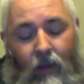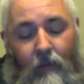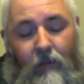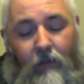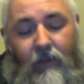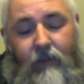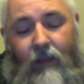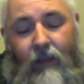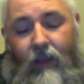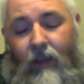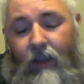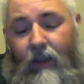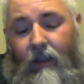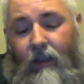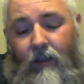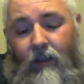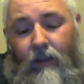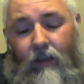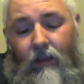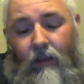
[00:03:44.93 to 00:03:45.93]
I'm gonna tell you,
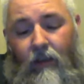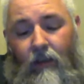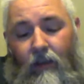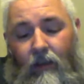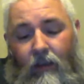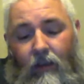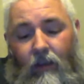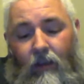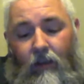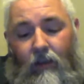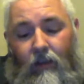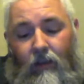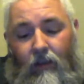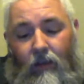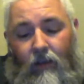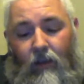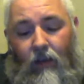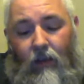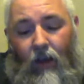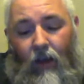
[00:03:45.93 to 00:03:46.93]

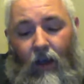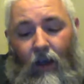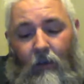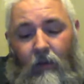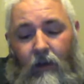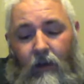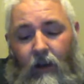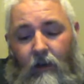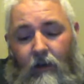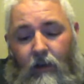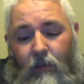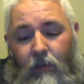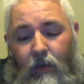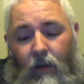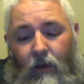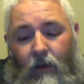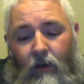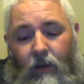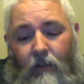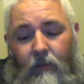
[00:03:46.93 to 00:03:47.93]
I would never
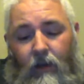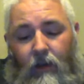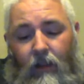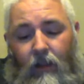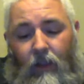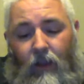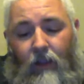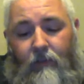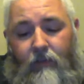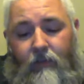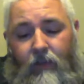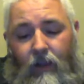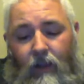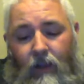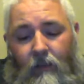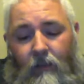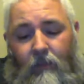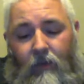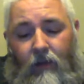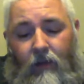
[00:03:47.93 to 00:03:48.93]
thought in my
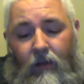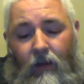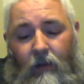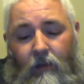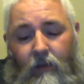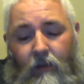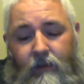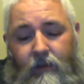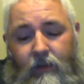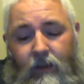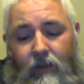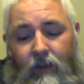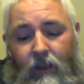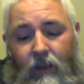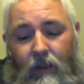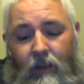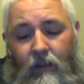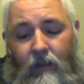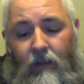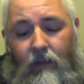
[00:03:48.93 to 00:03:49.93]
lifetime I would
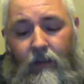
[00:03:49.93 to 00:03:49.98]
see